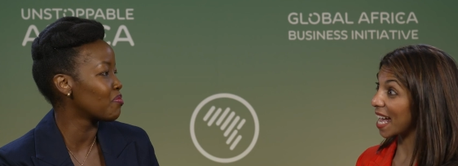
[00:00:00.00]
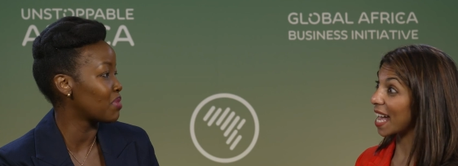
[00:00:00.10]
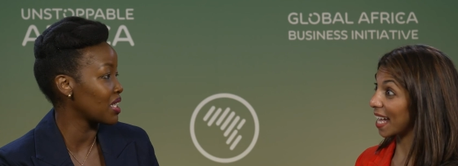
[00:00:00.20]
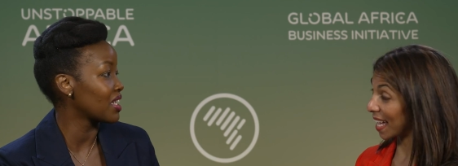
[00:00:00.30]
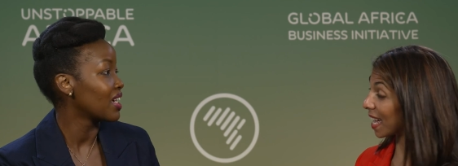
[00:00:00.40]

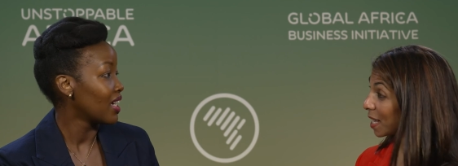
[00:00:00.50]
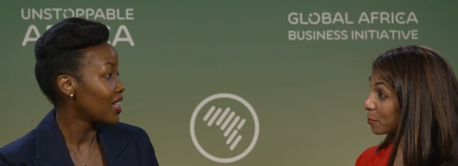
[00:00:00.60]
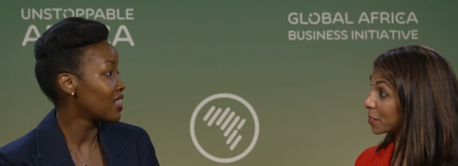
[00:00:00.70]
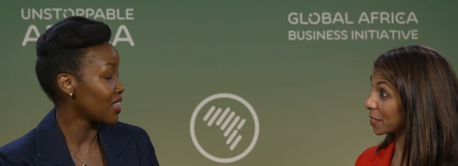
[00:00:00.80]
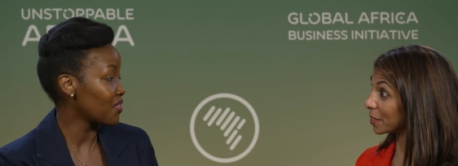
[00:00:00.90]
Speaker 1: be
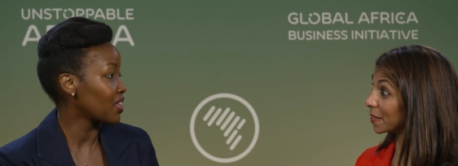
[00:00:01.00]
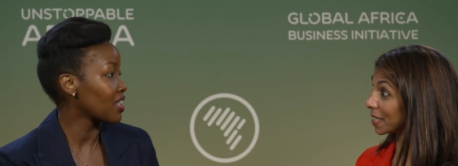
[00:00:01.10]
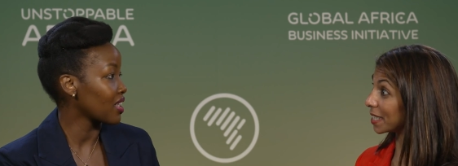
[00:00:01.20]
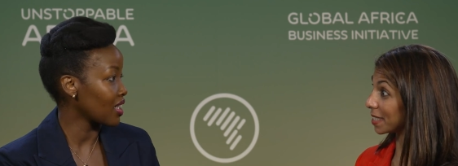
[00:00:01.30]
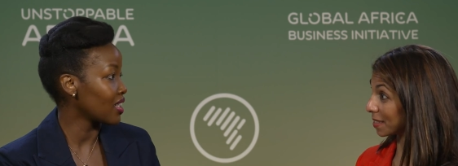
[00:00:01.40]
Absolutely.
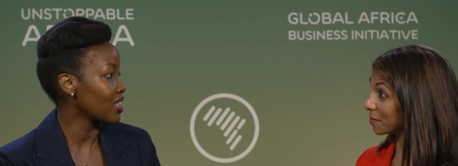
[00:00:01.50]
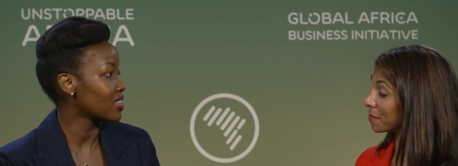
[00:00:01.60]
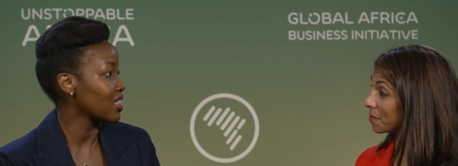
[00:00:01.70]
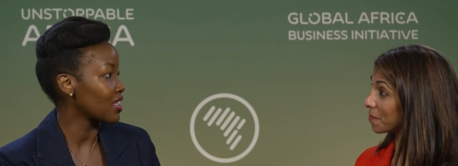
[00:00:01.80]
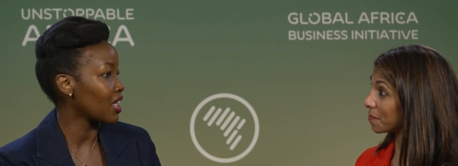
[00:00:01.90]
living in
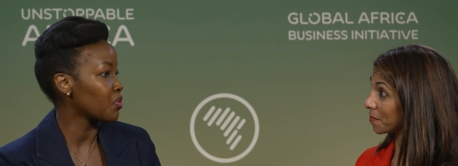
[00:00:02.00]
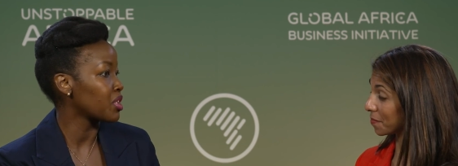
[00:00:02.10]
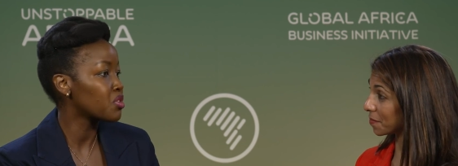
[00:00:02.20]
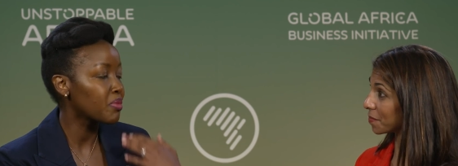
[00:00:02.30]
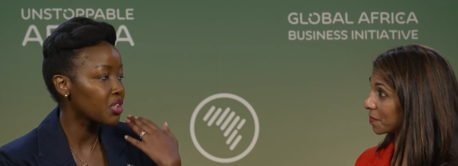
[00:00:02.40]
it, and and we
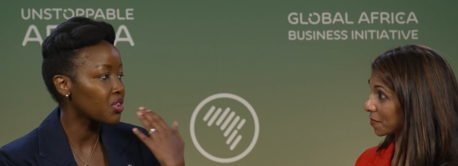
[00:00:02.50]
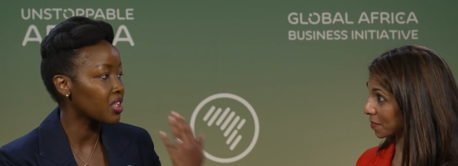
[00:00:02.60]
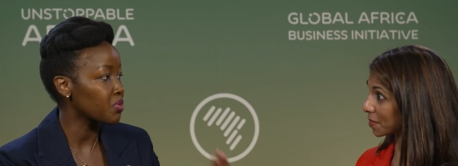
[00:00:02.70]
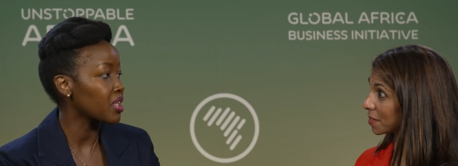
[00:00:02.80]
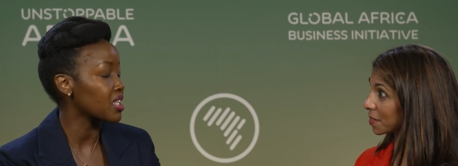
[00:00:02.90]
need to make sure
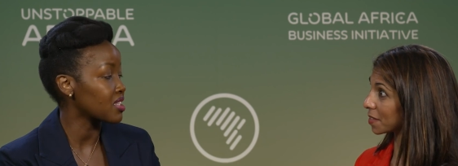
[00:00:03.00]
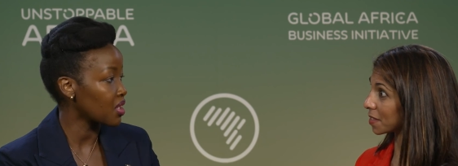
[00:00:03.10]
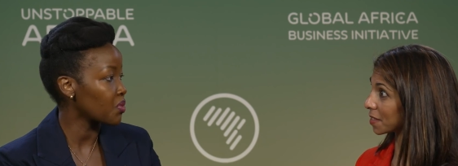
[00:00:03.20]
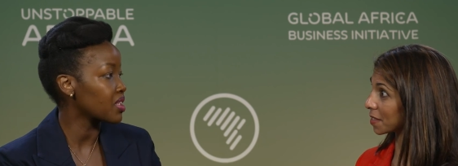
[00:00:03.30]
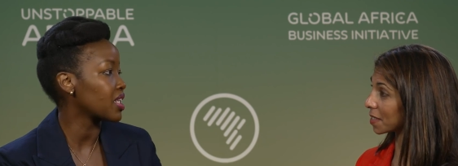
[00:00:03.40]
that we
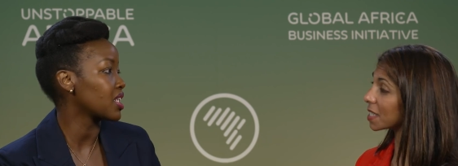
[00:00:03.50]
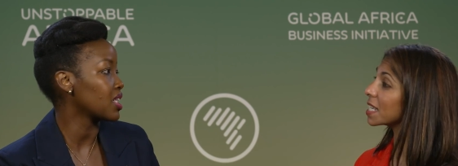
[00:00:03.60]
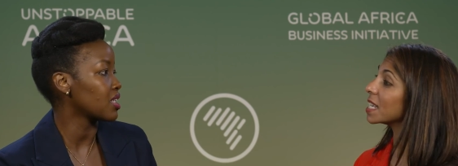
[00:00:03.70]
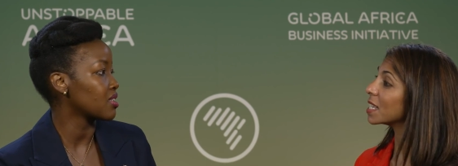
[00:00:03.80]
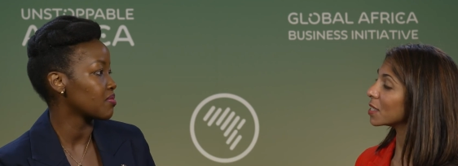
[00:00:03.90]
understand what they
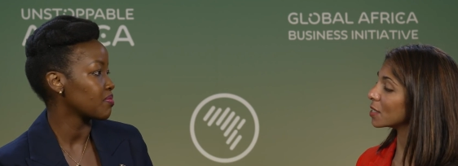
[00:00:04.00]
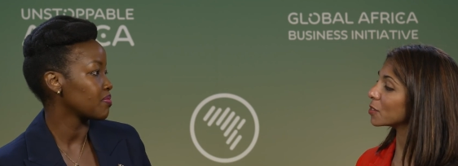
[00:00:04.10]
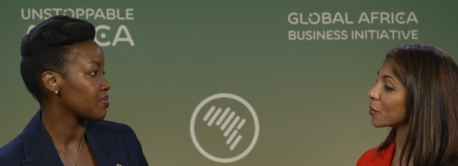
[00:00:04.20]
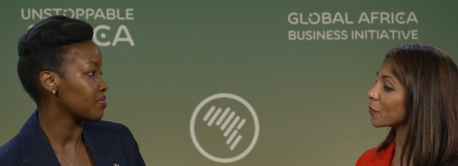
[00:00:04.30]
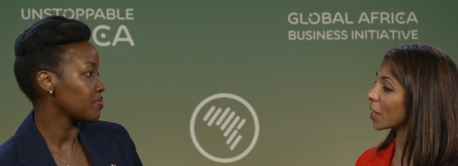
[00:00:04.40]
need.
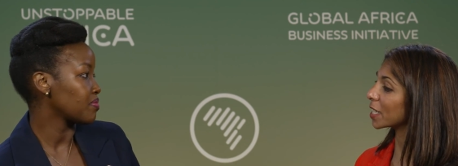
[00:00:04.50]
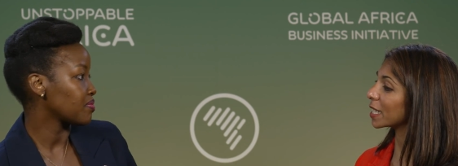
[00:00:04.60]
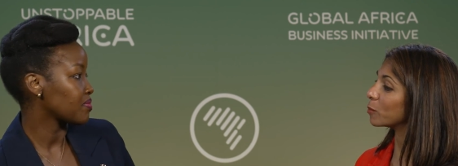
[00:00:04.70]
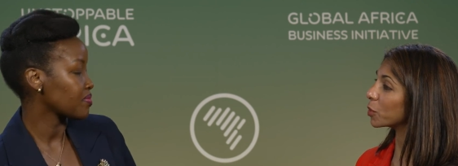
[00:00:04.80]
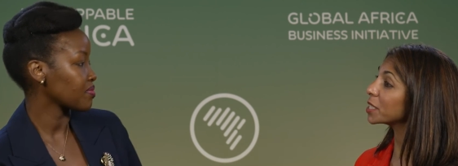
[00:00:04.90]
Speaker 2: And so
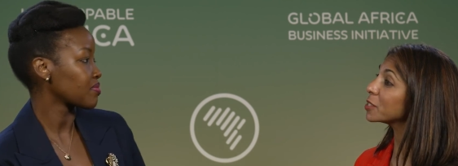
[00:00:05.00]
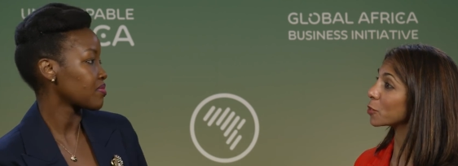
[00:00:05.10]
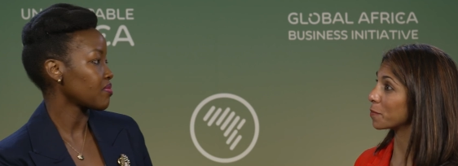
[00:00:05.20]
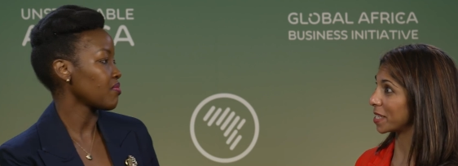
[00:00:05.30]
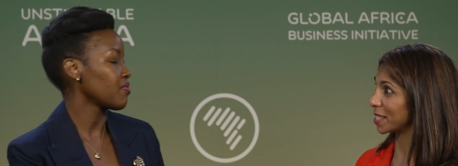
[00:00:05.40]
finally, what
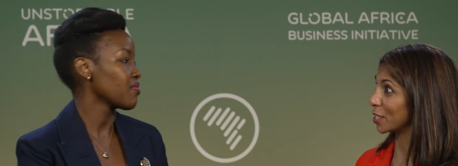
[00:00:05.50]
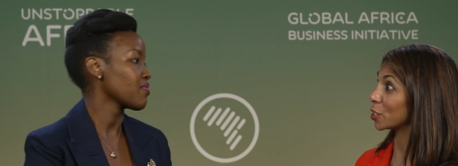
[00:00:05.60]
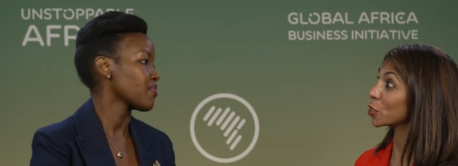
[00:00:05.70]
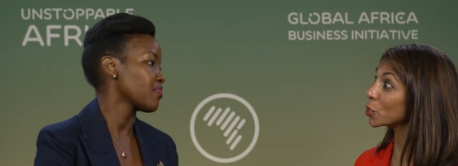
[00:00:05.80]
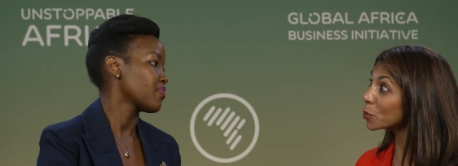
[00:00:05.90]
is your
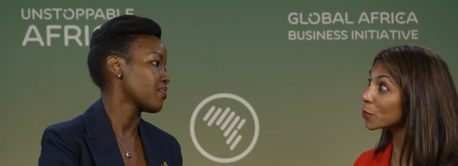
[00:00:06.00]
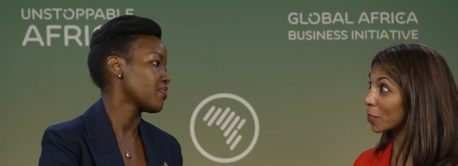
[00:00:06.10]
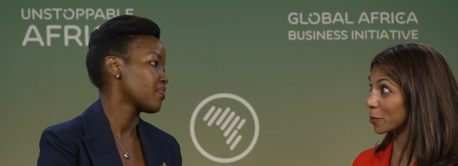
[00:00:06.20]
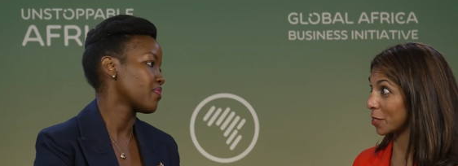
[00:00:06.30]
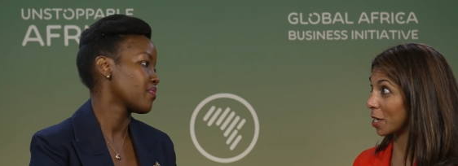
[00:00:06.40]
message to
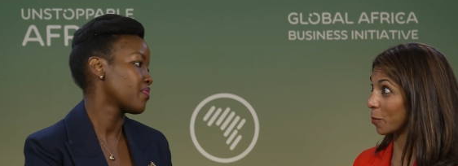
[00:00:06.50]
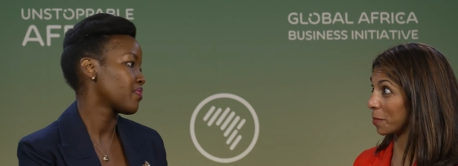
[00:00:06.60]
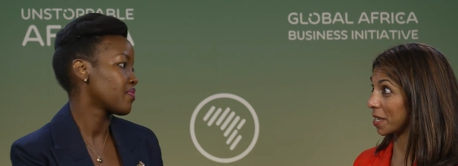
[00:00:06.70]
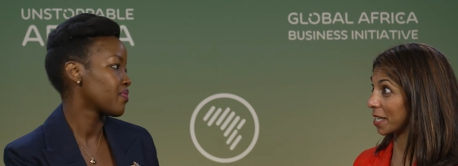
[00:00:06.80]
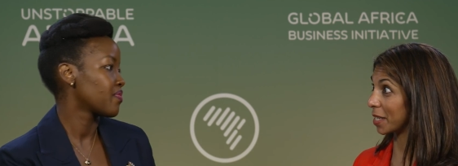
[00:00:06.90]
those young
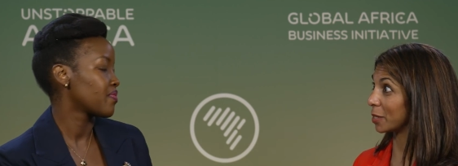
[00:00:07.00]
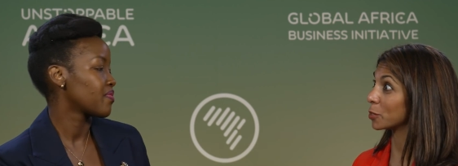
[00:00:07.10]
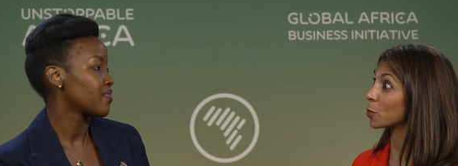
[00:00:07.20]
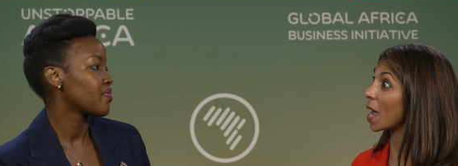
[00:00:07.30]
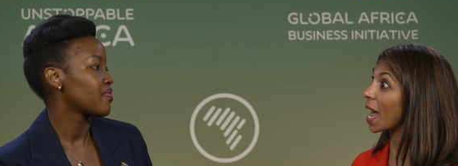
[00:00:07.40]
women and
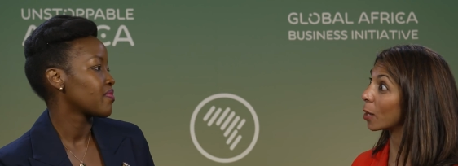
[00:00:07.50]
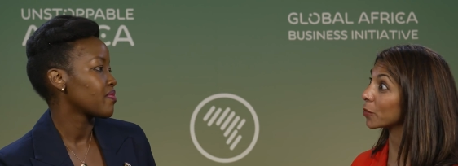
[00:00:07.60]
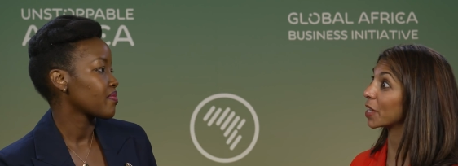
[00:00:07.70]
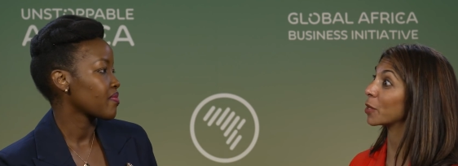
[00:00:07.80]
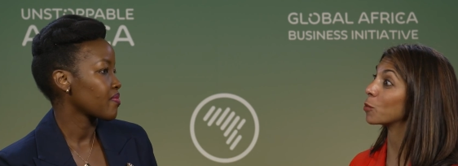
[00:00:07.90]
girls who are
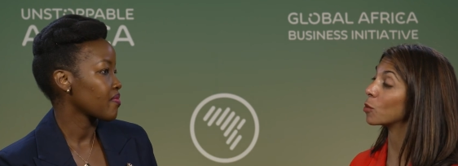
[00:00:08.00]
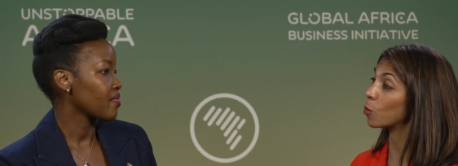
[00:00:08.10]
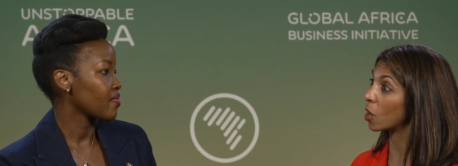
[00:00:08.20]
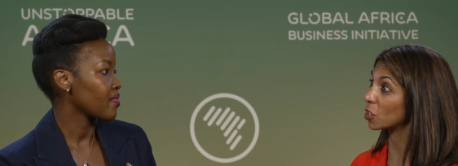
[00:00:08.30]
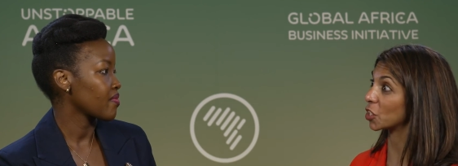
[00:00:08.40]
out there who are
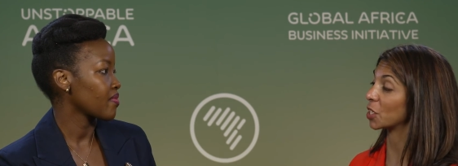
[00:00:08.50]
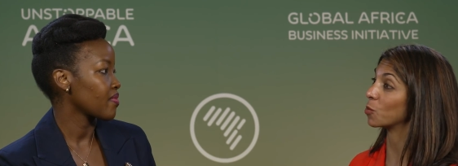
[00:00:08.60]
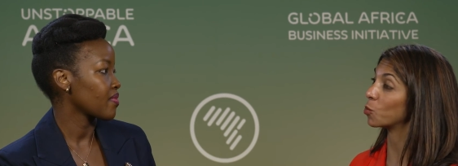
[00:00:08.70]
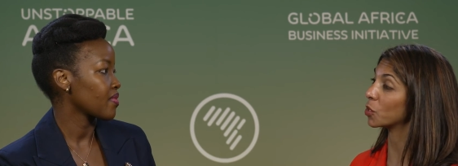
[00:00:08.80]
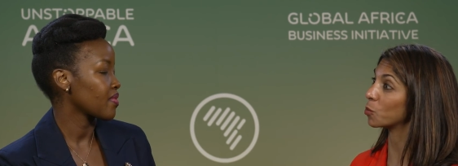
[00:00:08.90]

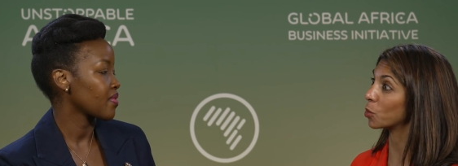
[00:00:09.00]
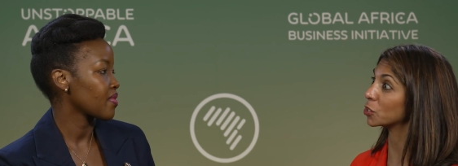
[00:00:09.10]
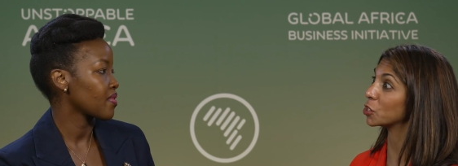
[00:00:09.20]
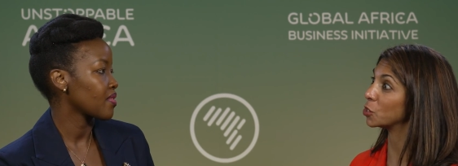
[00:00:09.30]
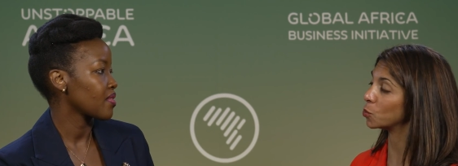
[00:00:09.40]
watching? What,
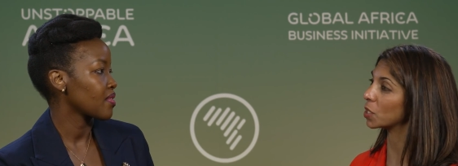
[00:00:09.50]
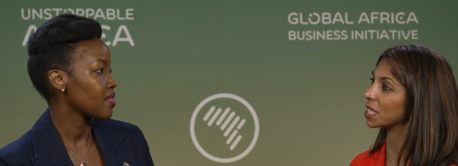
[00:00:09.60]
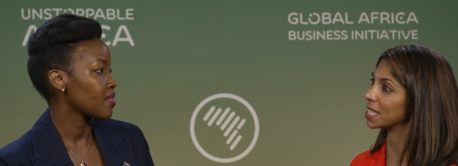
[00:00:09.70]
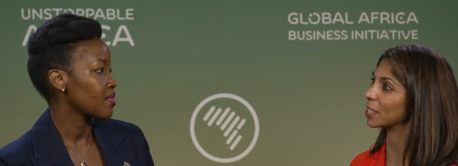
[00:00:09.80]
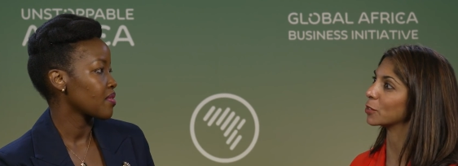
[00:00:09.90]
what do you want
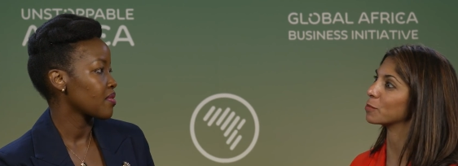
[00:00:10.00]
to tell